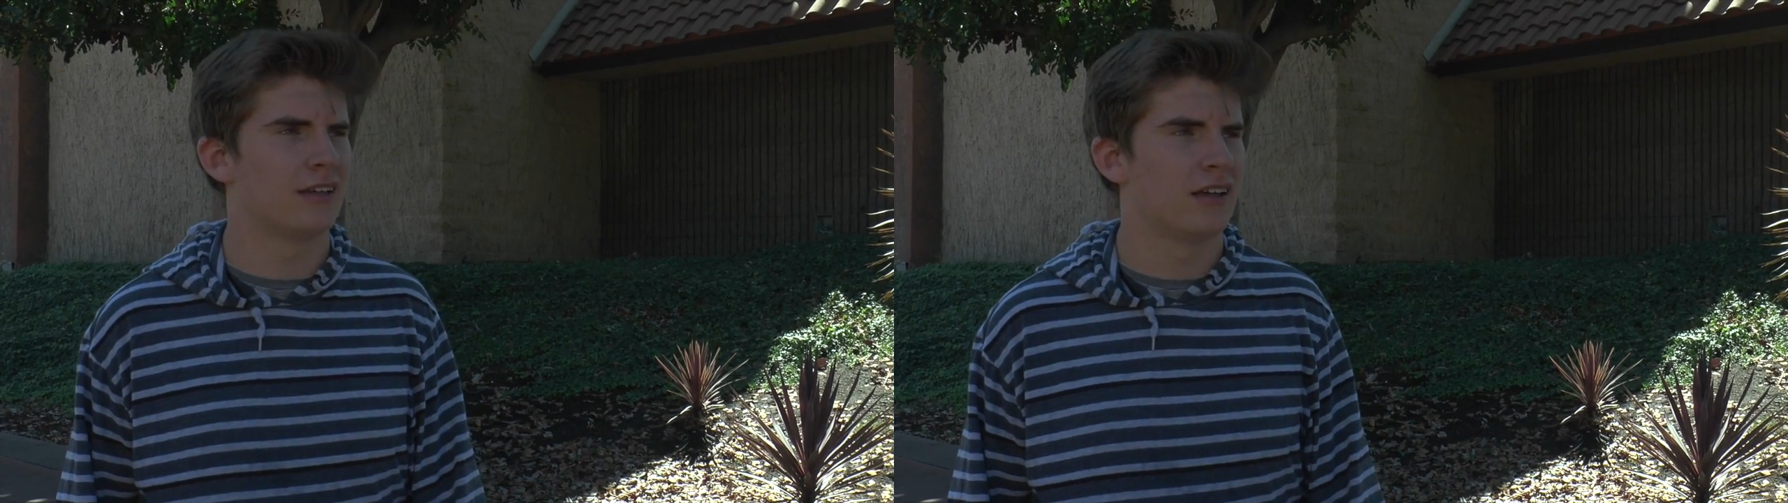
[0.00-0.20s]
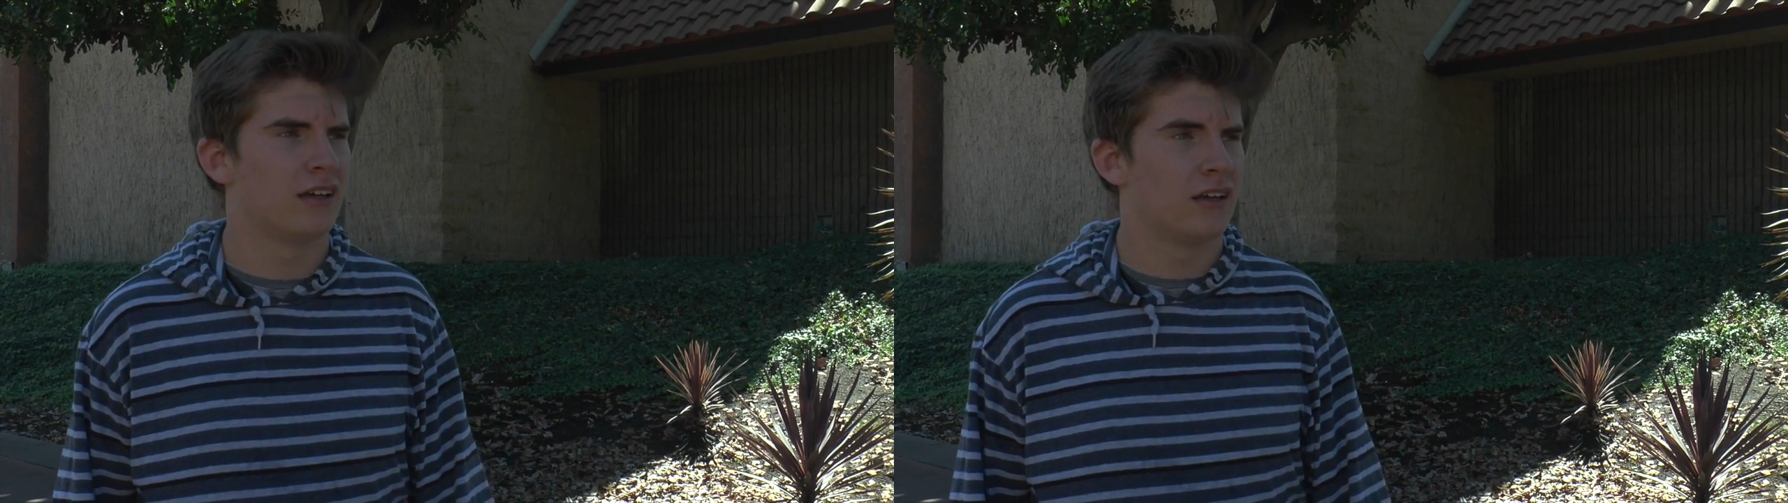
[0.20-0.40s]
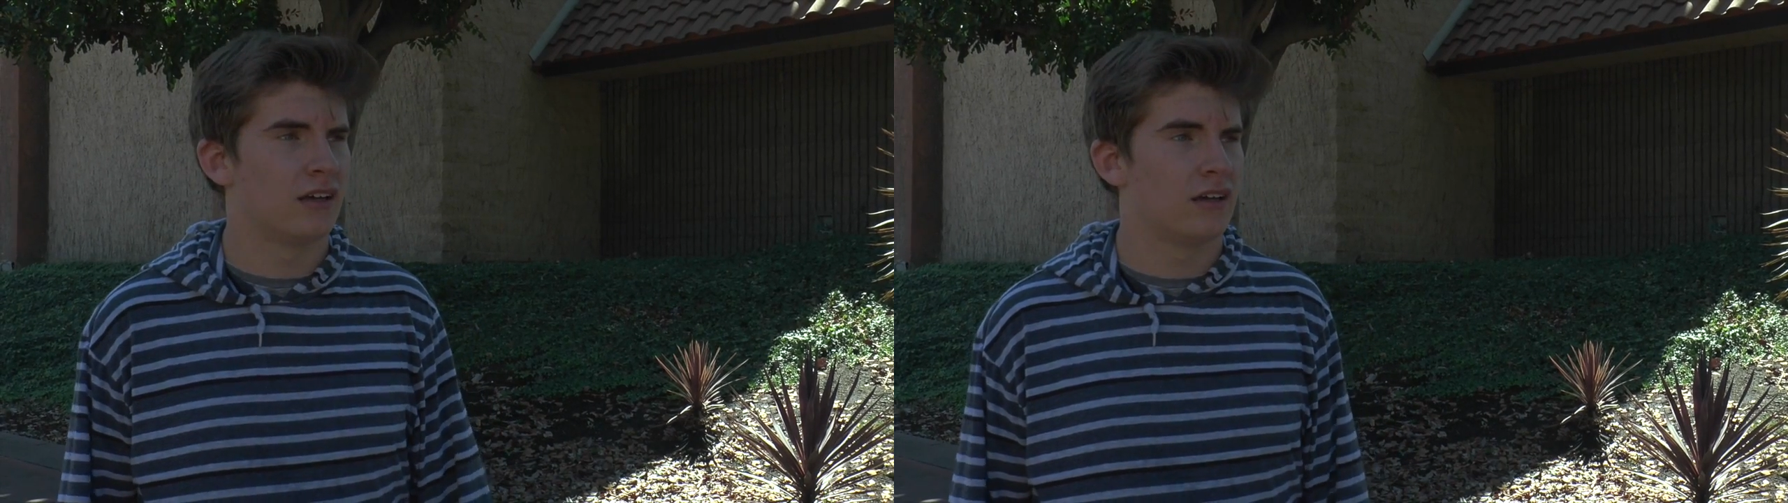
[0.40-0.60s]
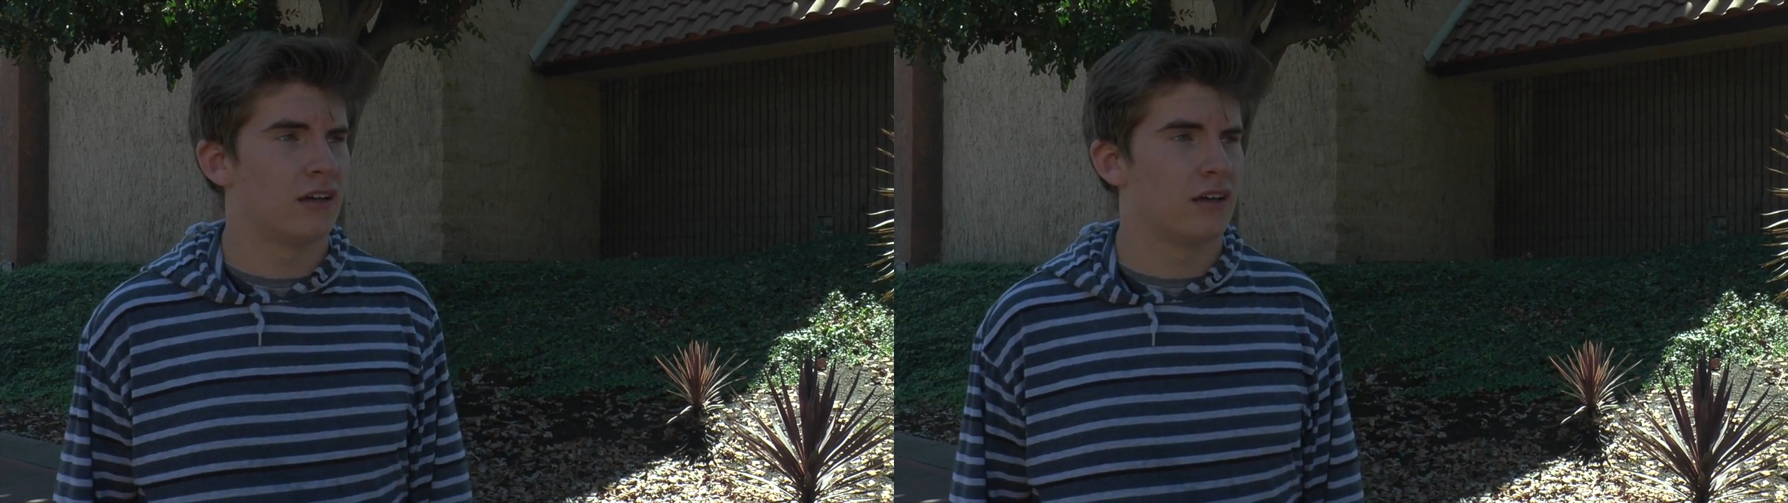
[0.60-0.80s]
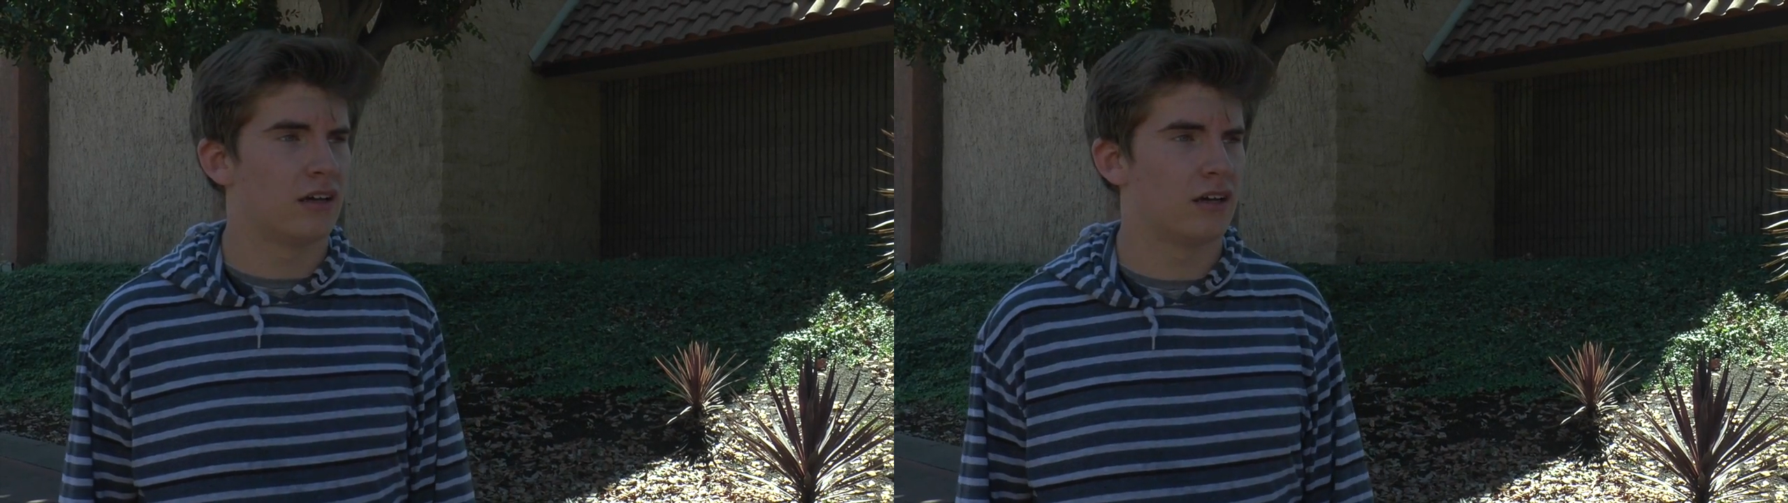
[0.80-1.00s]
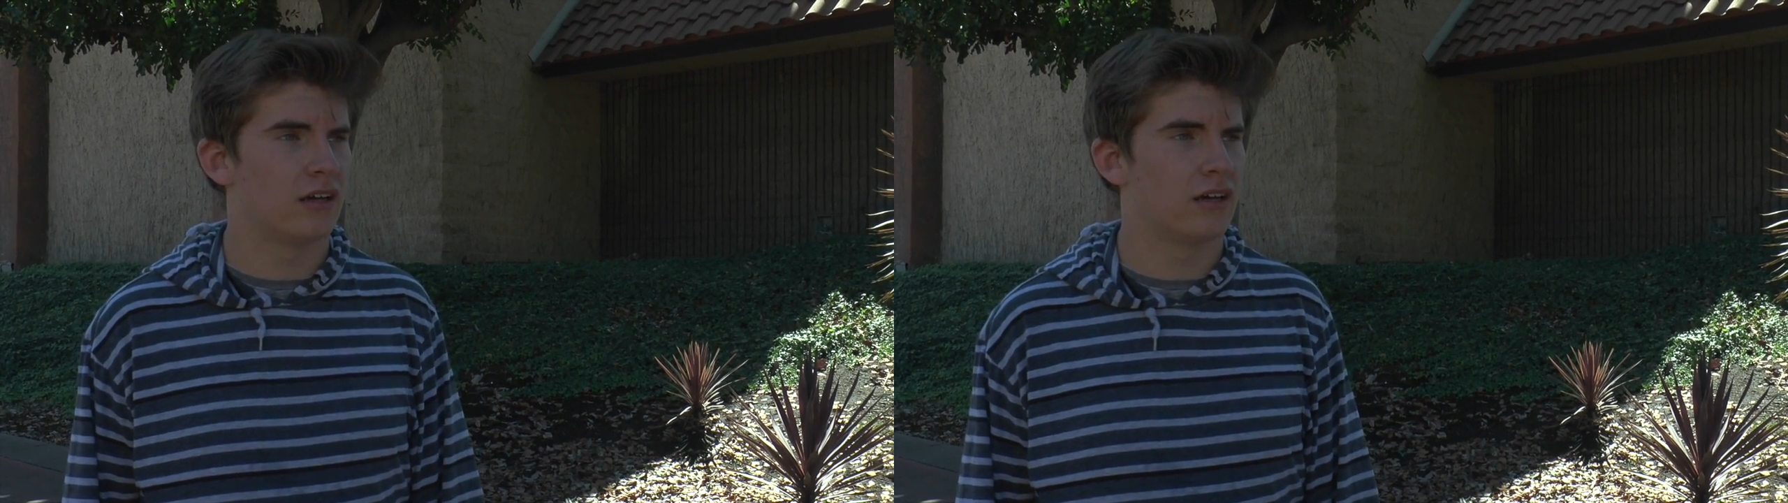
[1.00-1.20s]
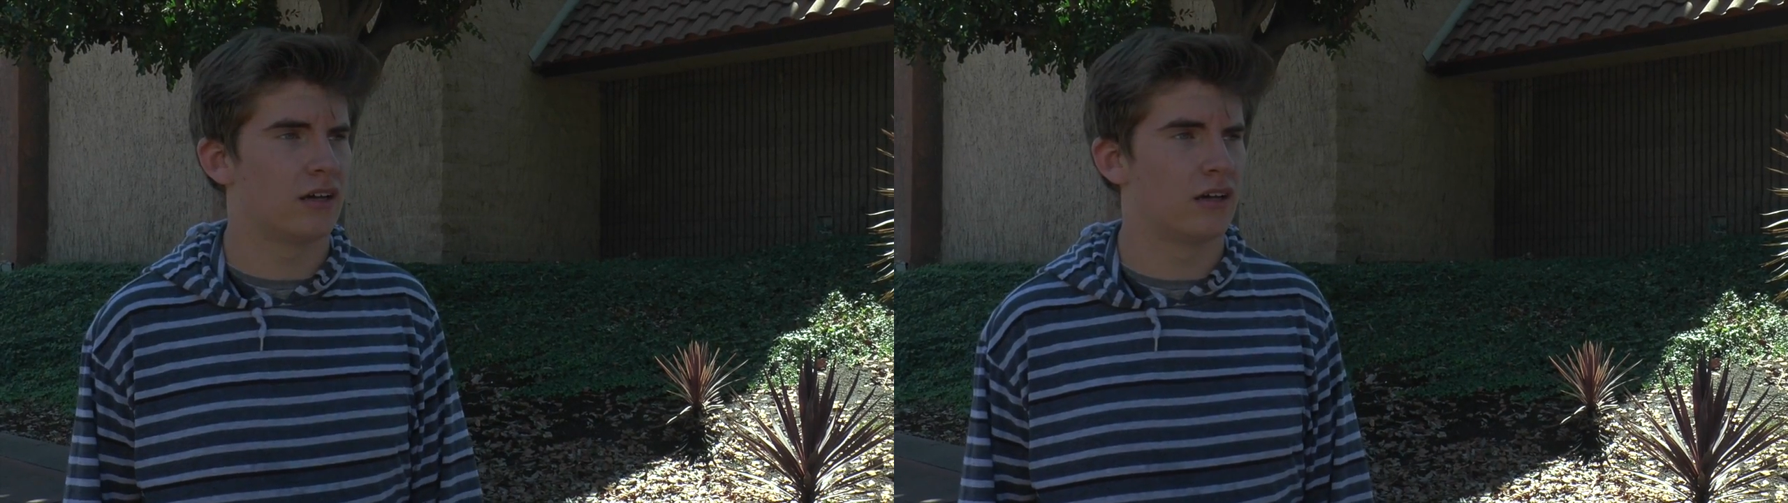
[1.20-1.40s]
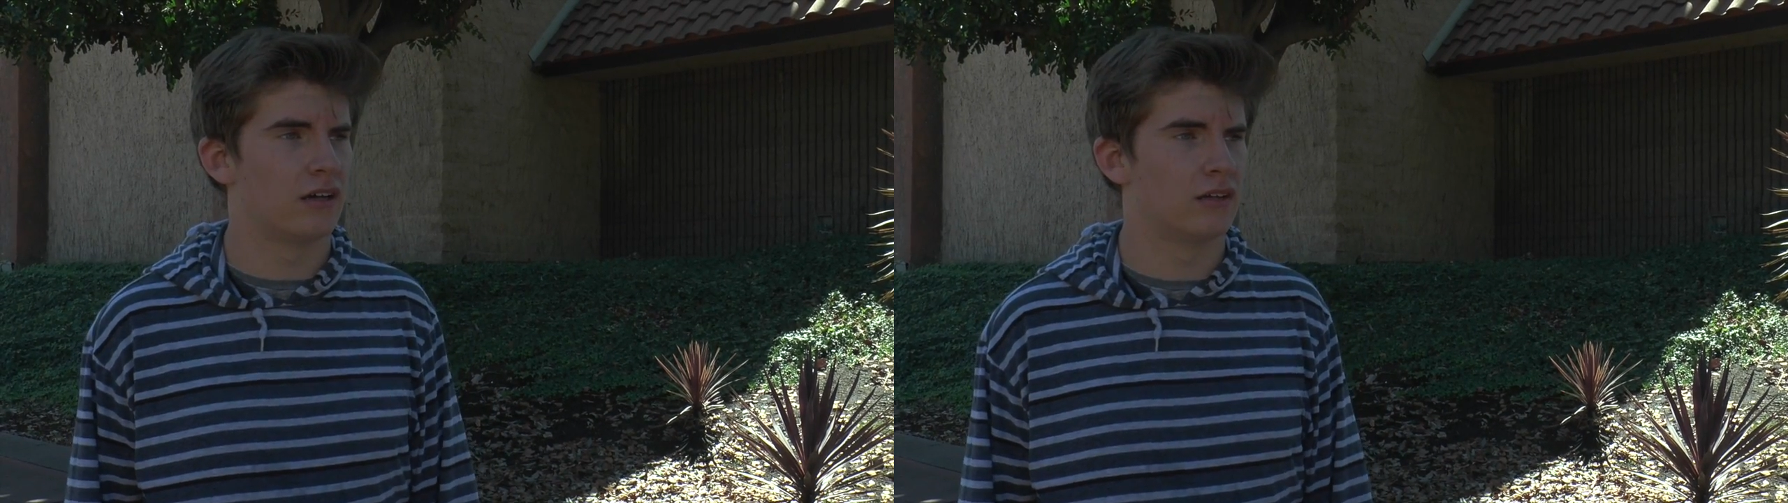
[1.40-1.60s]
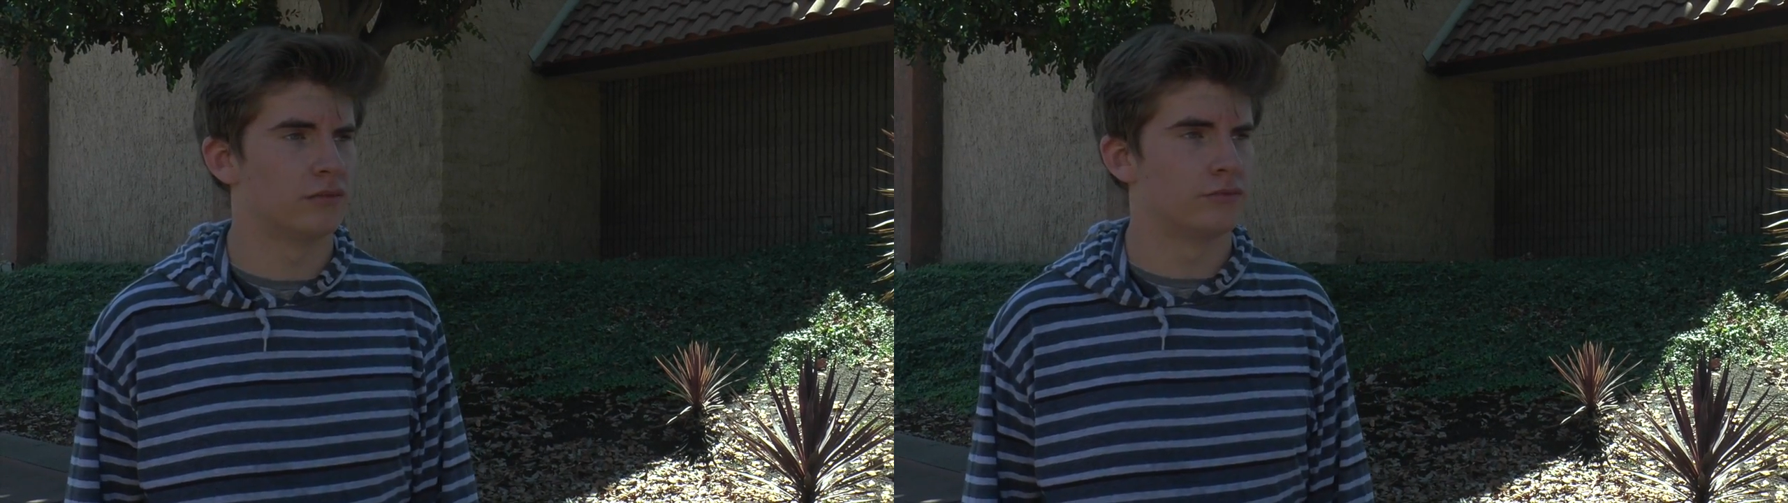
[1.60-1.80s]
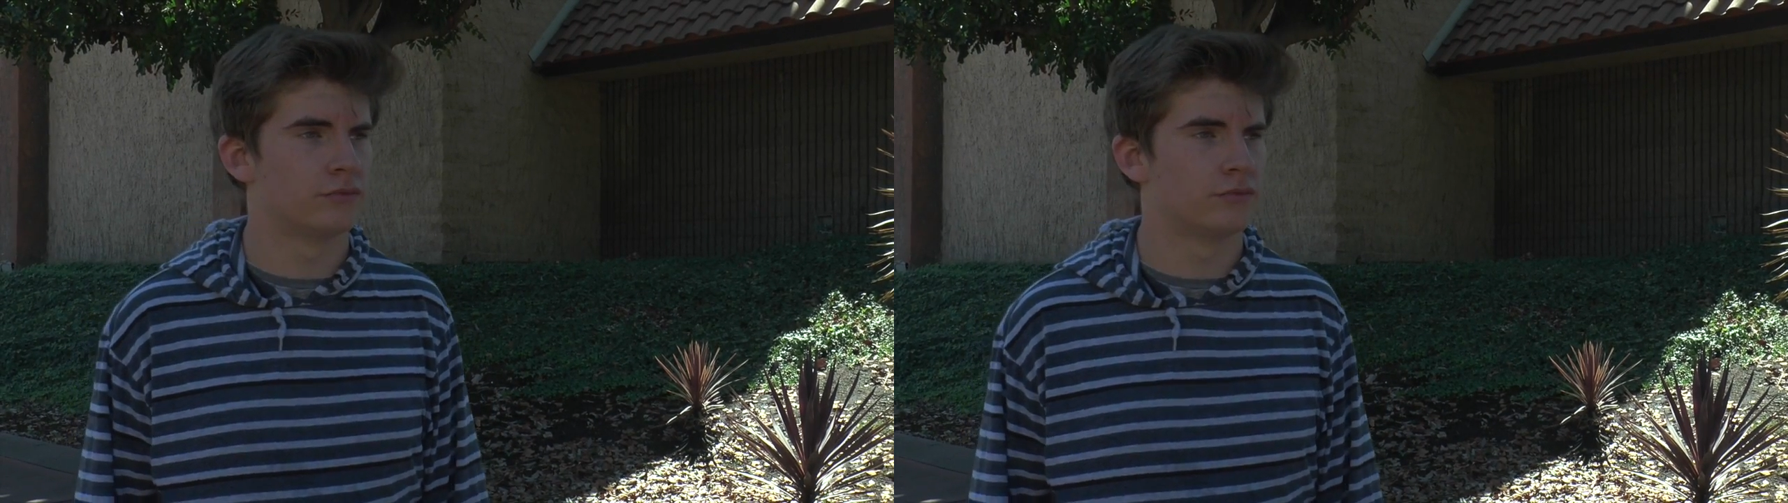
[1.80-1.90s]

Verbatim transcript: It is bailing. If you promise to burn